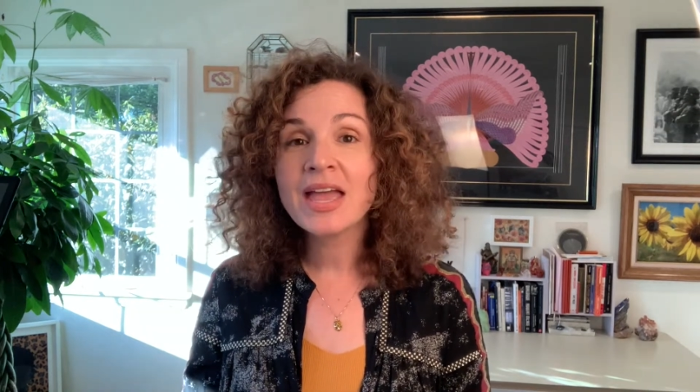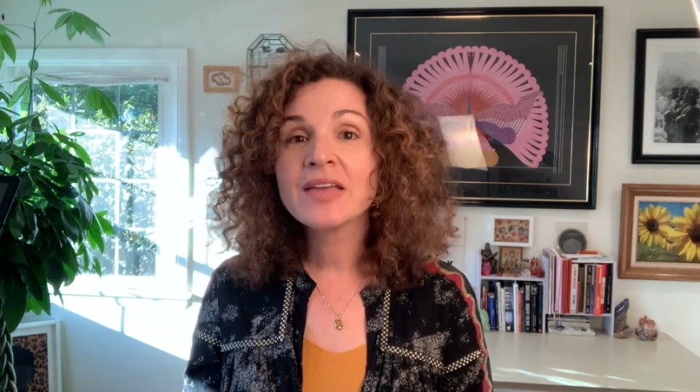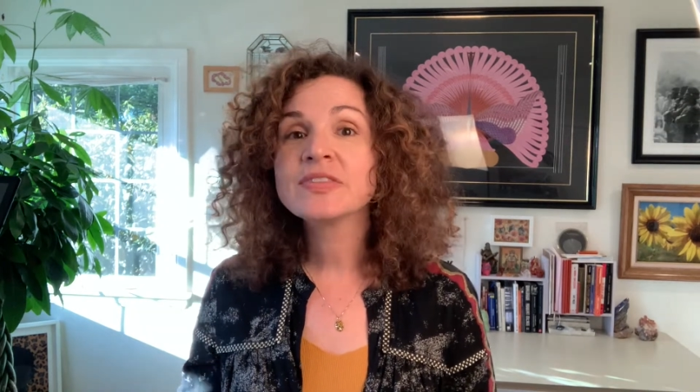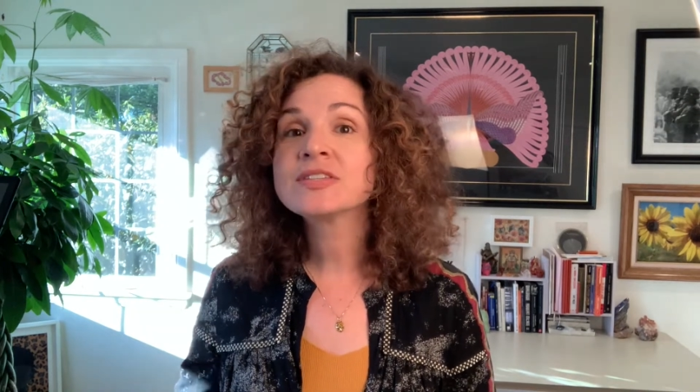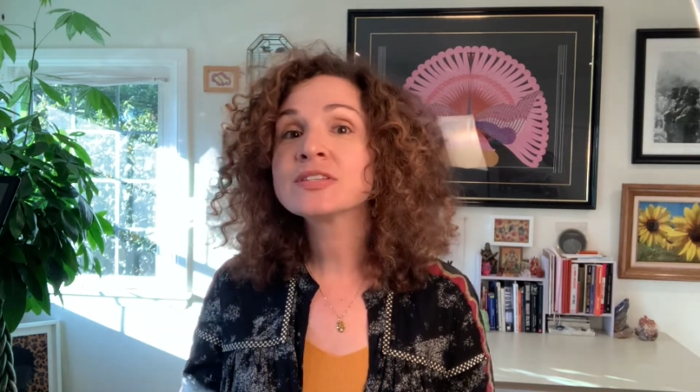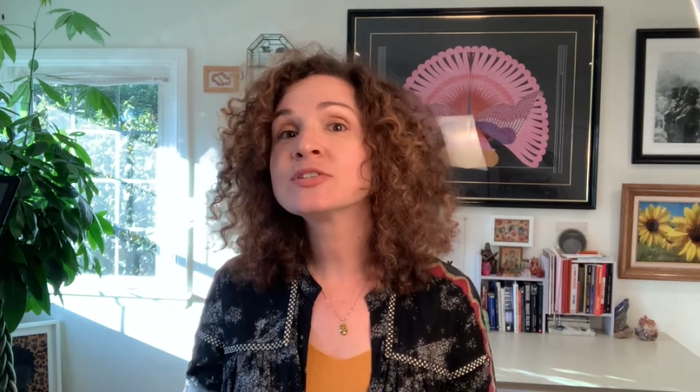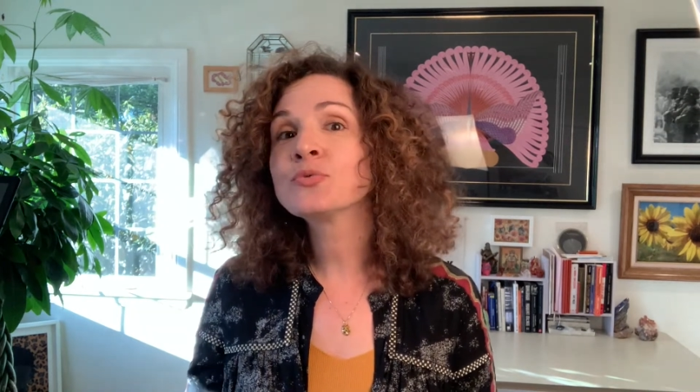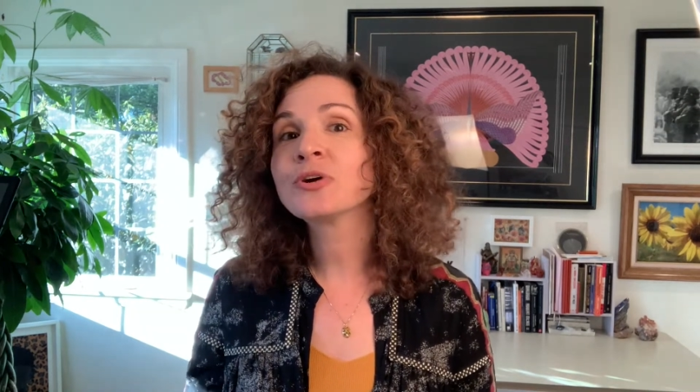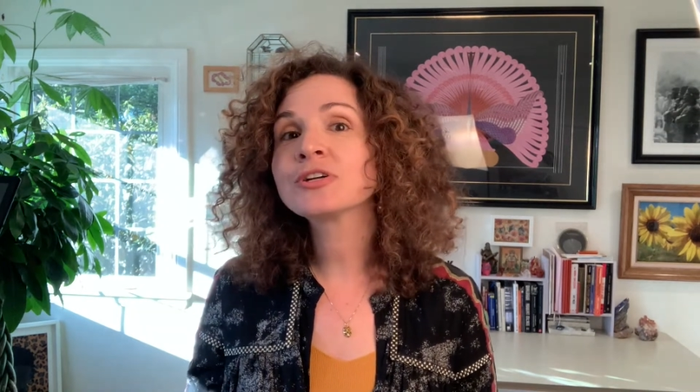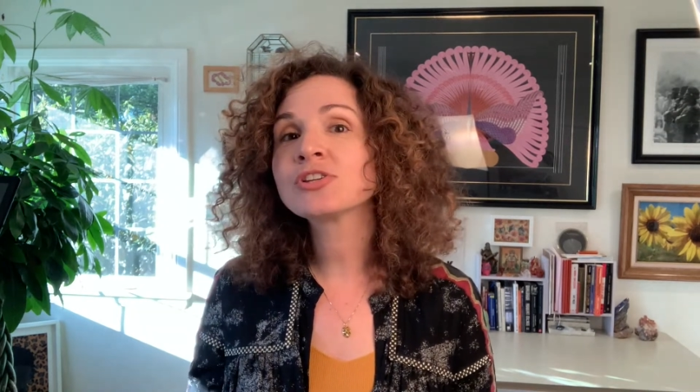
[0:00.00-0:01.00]
This is a
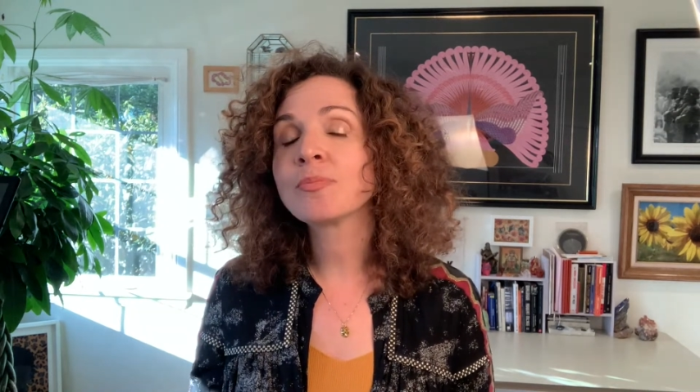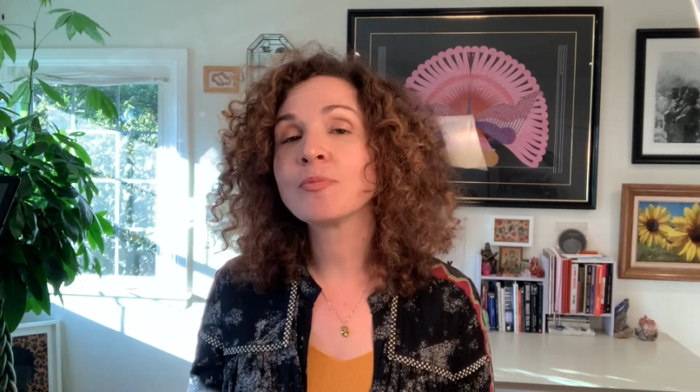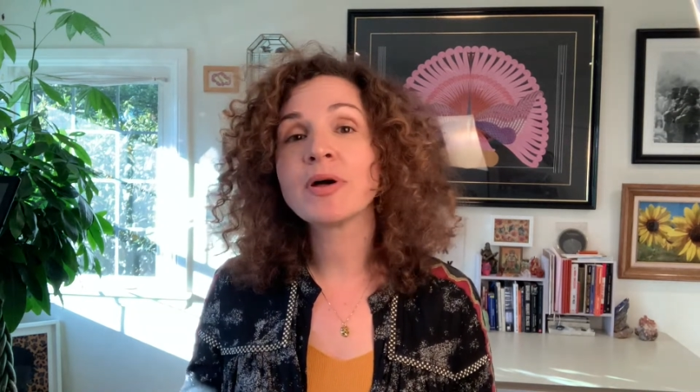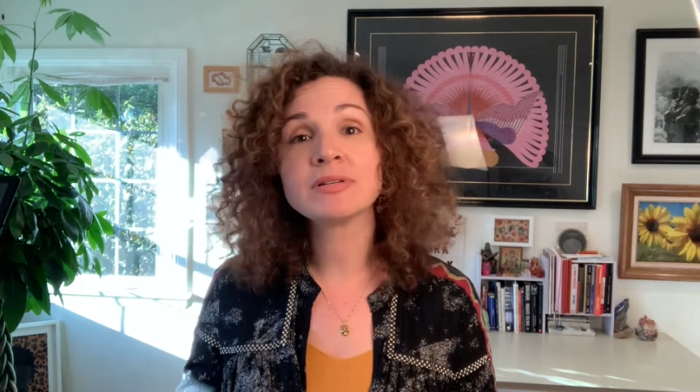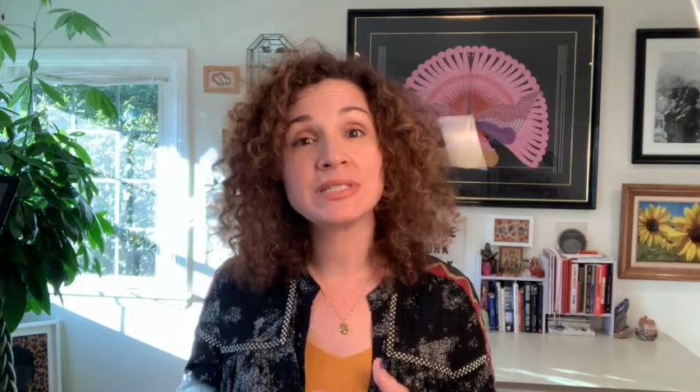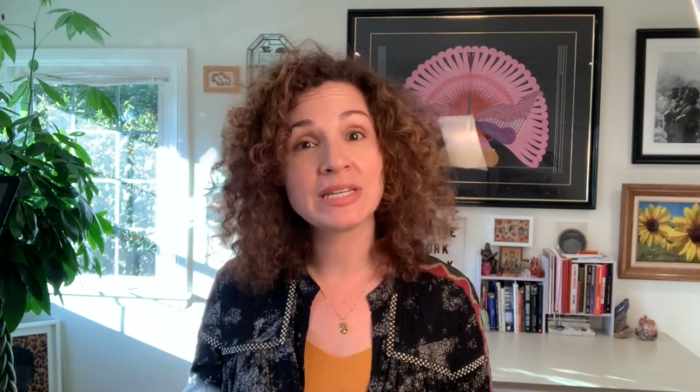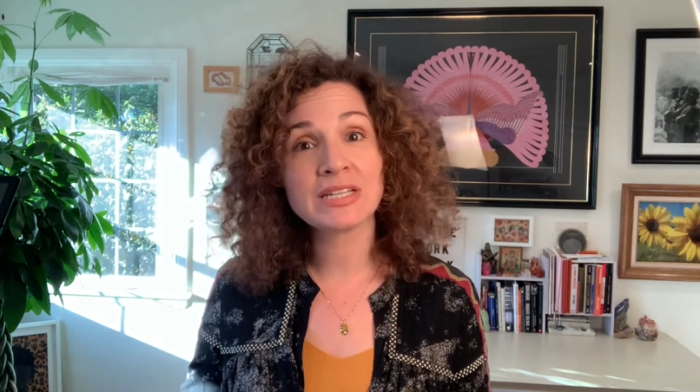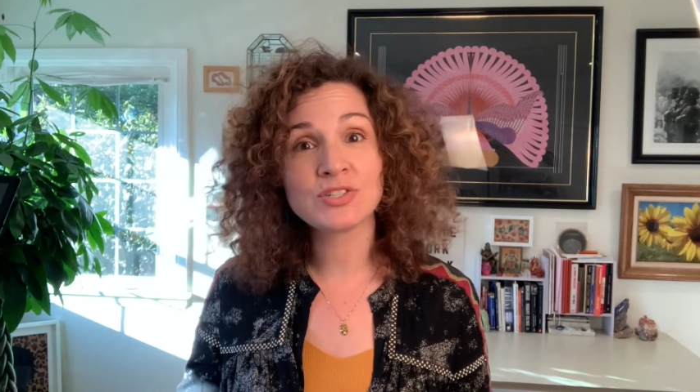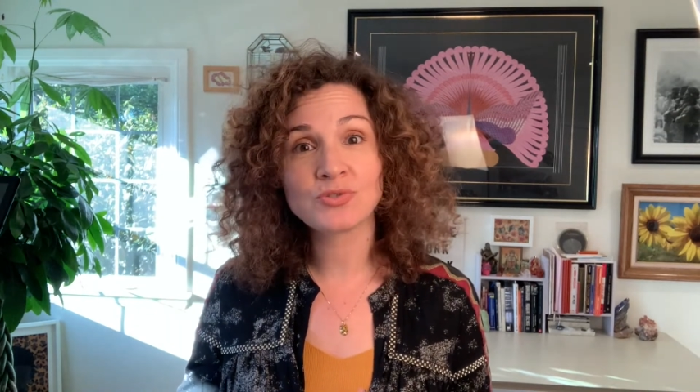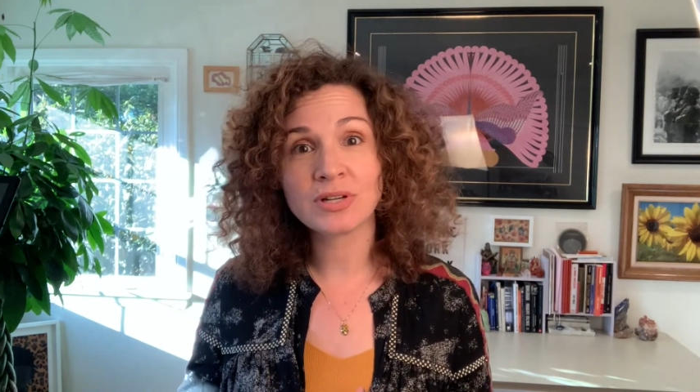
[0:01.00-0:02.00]
workshop about
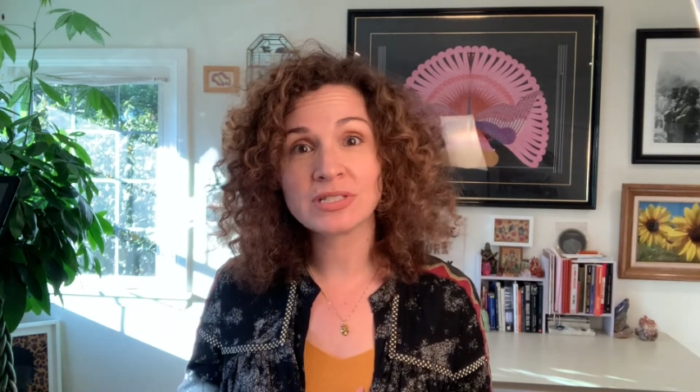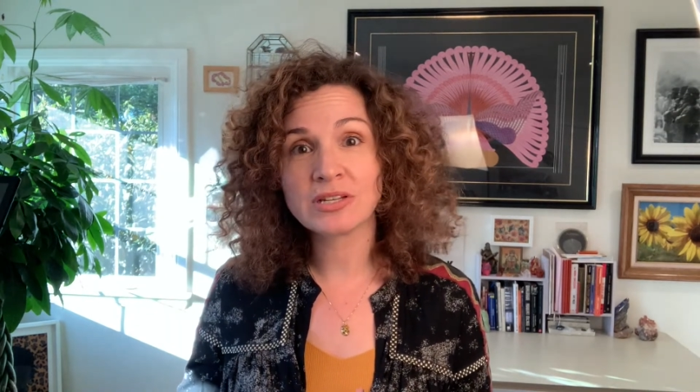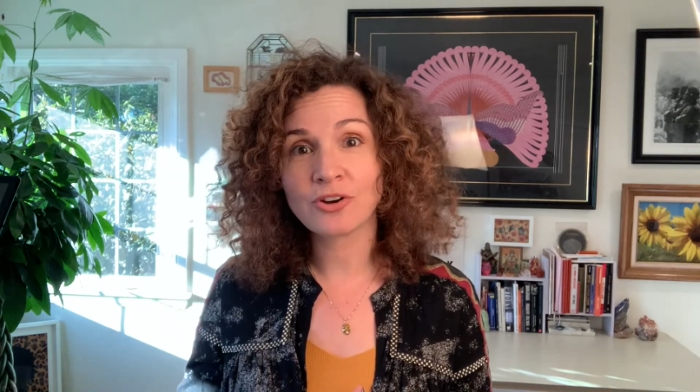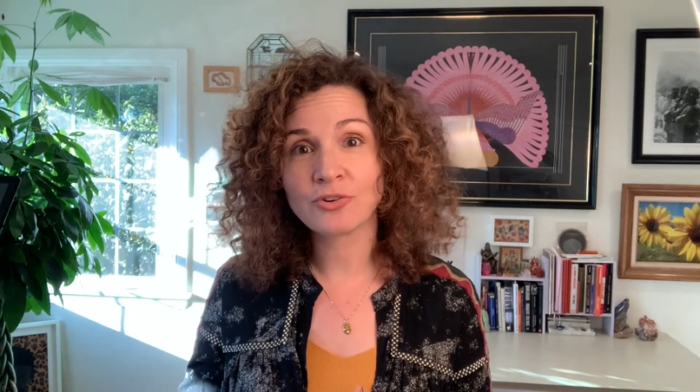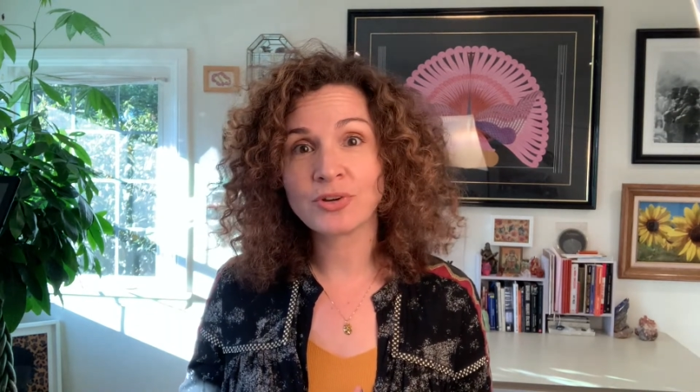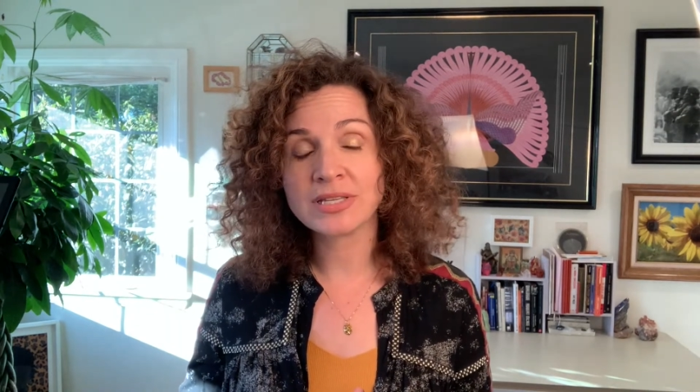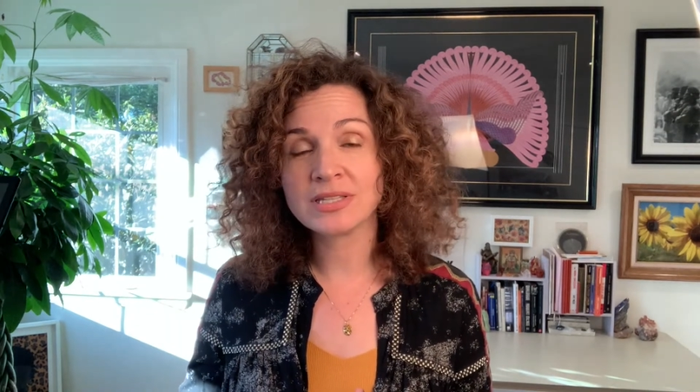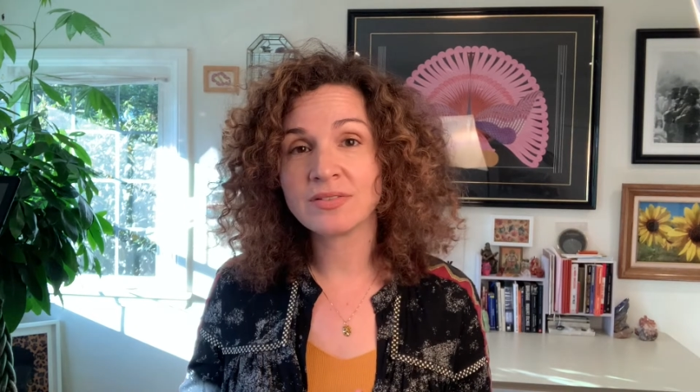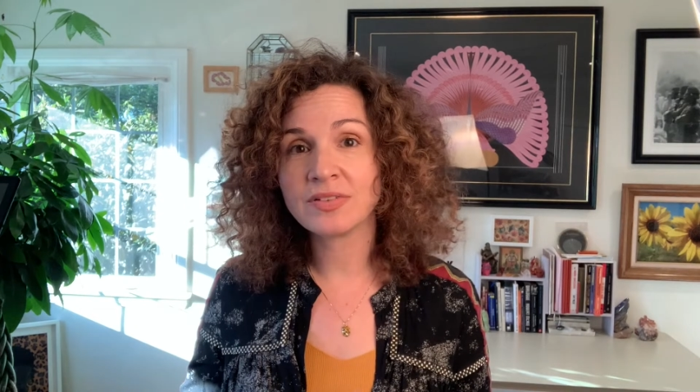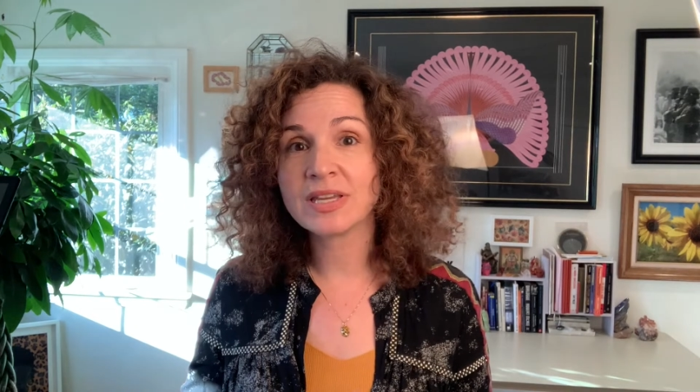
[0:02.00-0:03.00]
deconstructing our
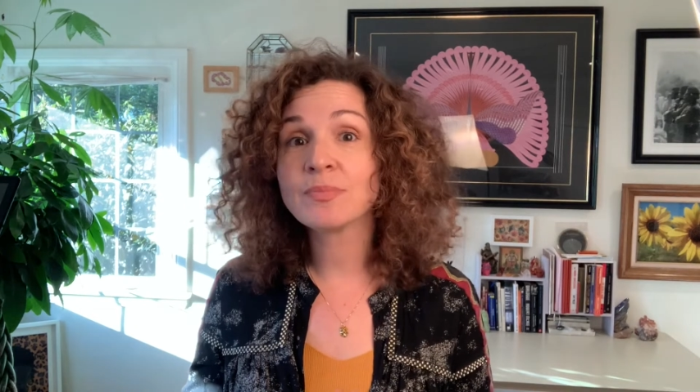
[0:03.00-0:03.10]
creativity,